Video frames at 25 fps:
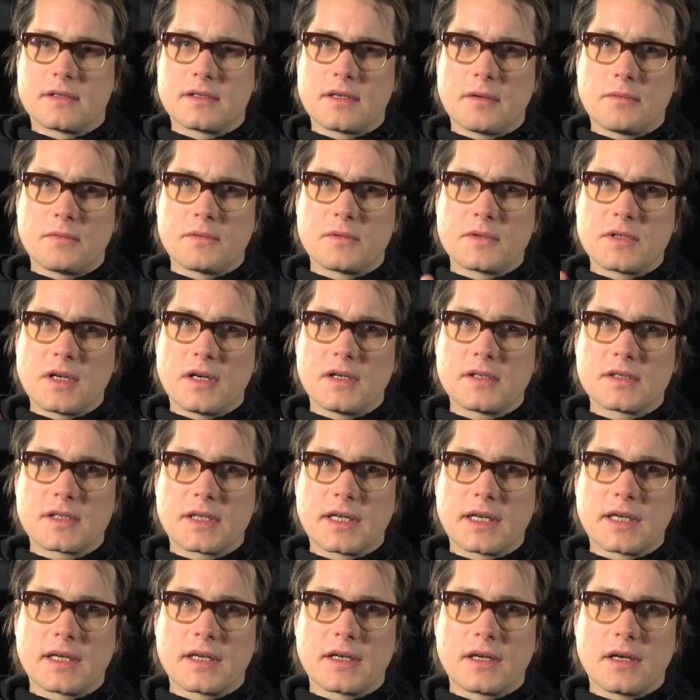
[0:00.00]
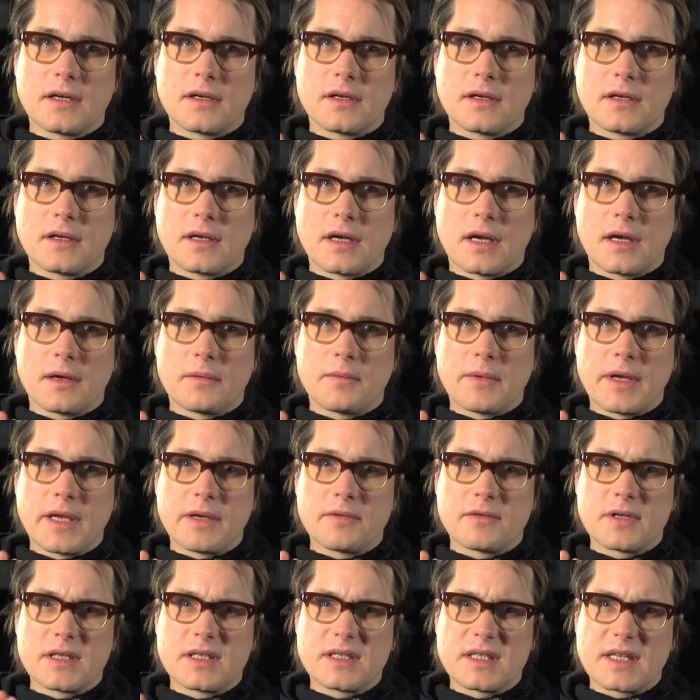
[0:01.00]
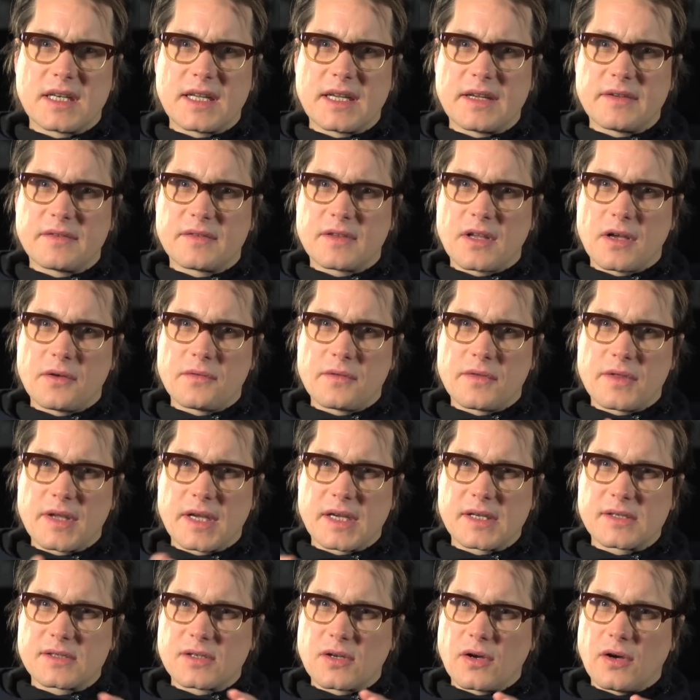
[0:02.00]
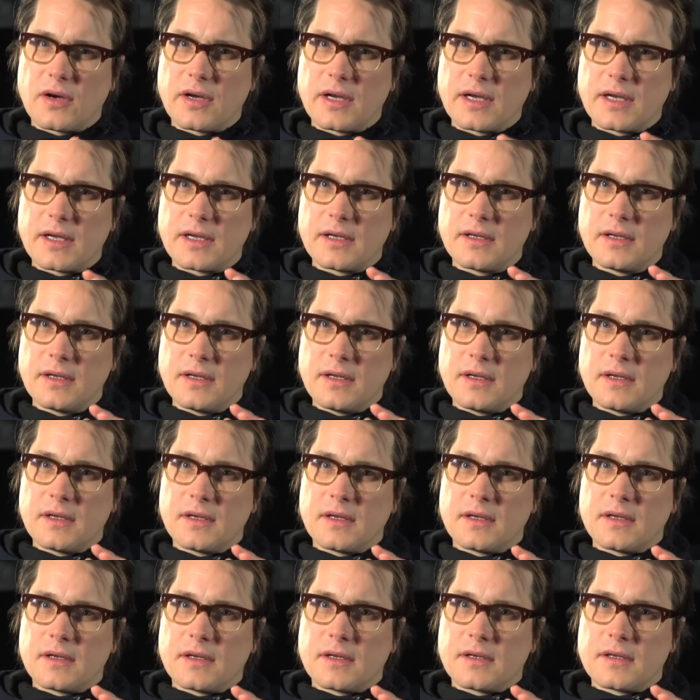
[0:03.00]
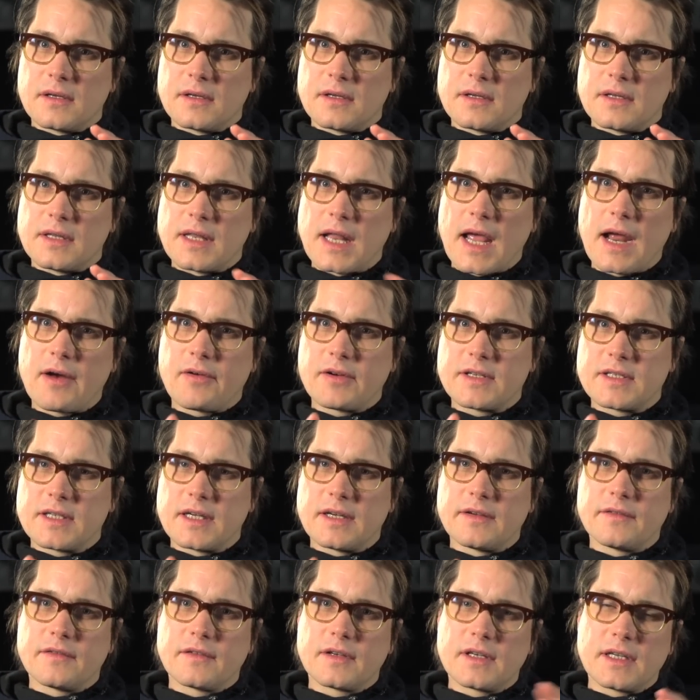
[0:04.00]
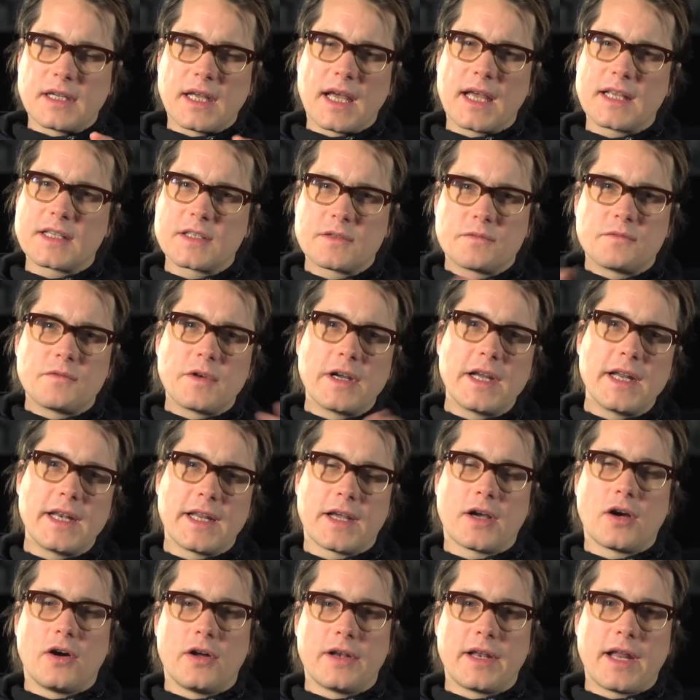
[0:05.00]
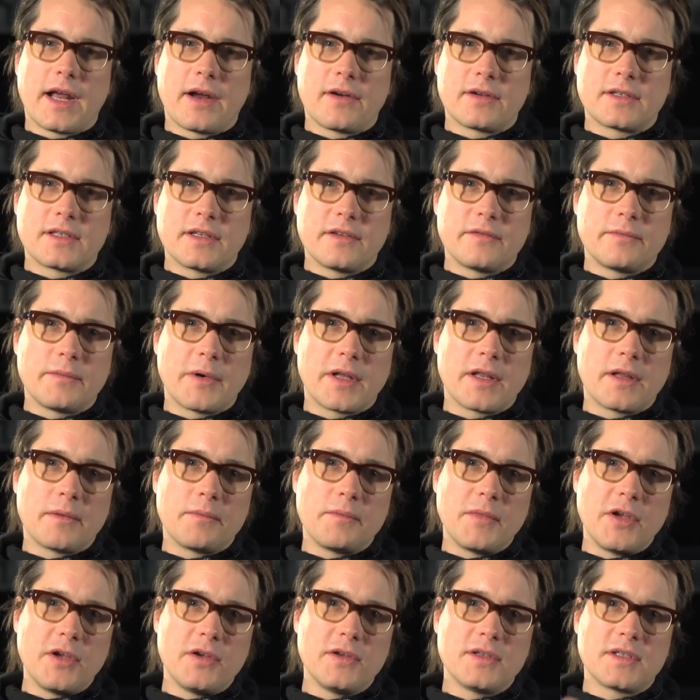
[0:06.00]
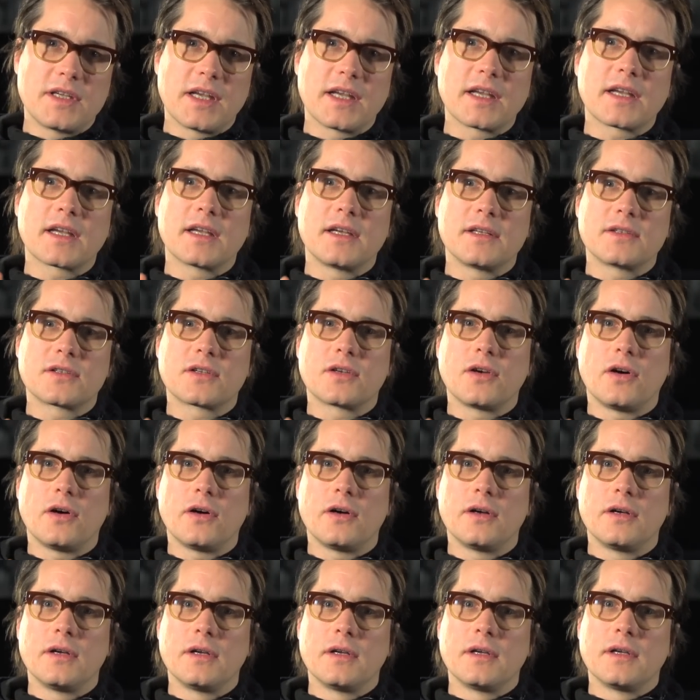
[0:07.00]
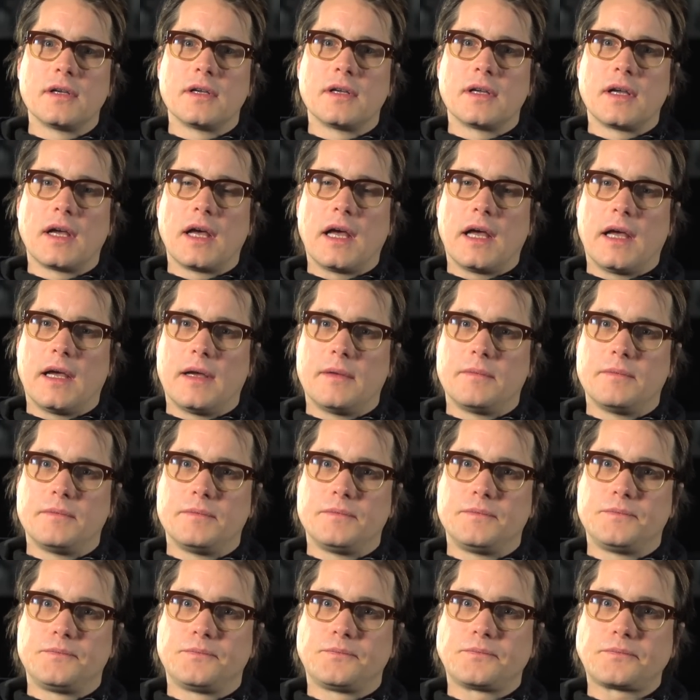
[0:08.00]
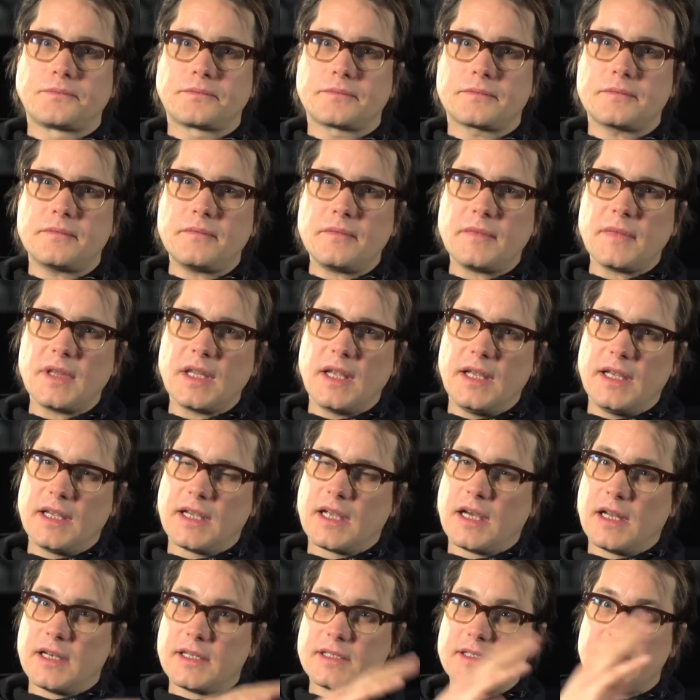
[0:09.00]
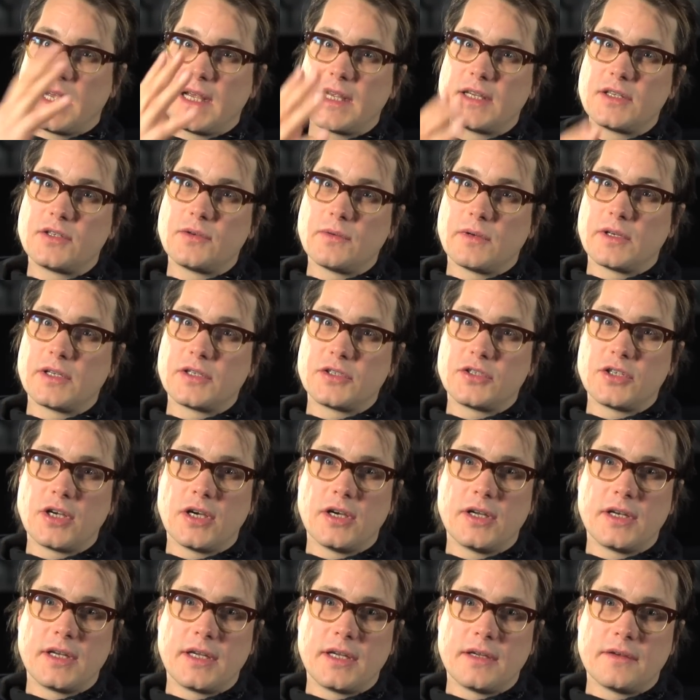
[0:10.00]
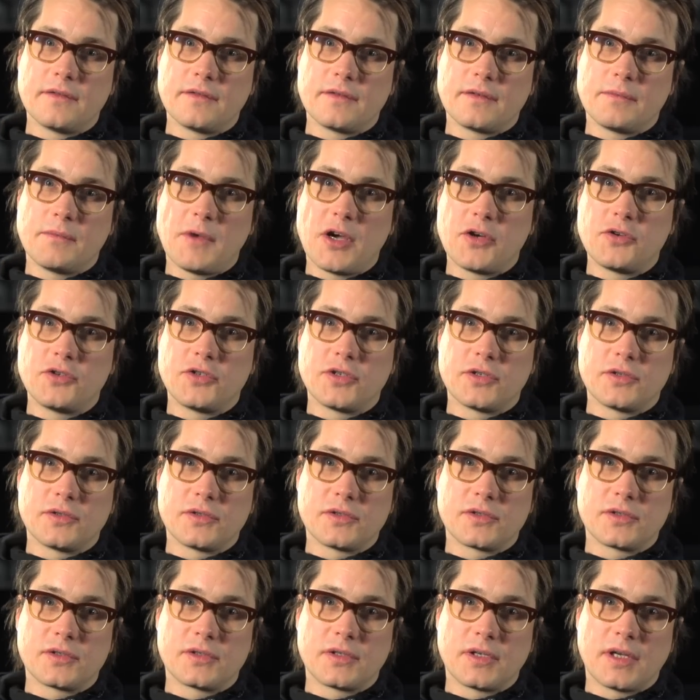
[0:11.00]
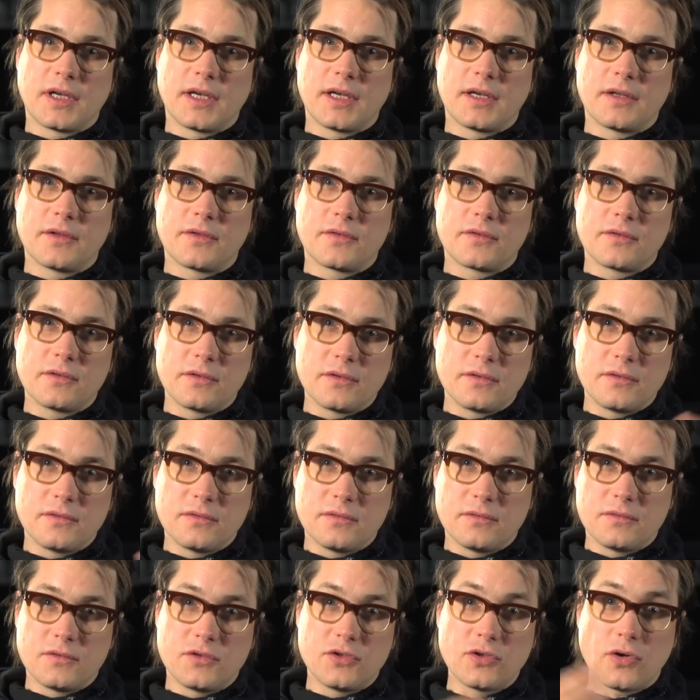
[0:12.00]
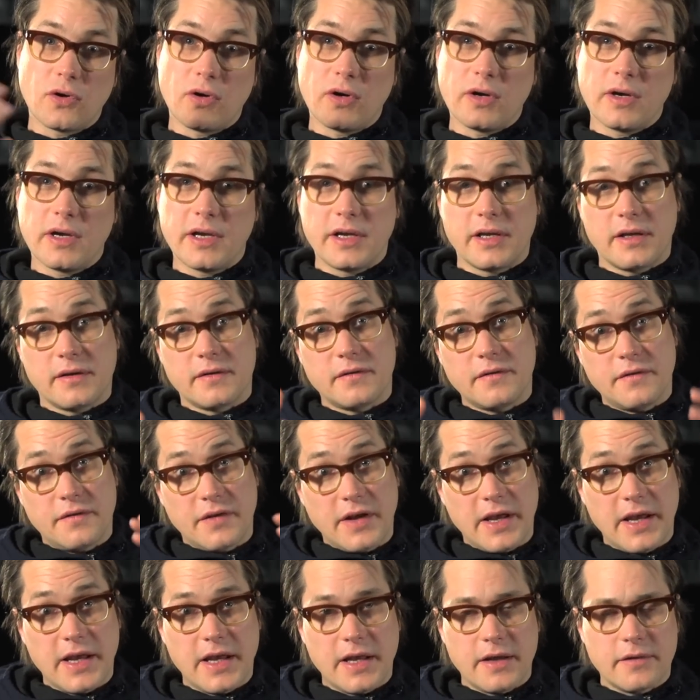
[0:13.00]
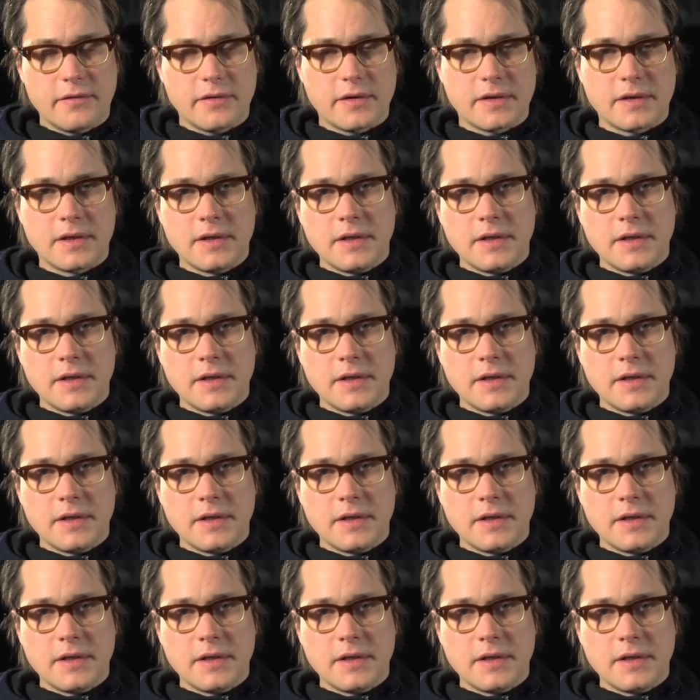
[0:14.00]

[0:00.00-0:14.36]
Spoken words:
someone was asking me recently if Don't Think's got a narrative, and it hasn't really got a narrative, but the music has got, it kind of takes you on a journey of emotions through joy and fear,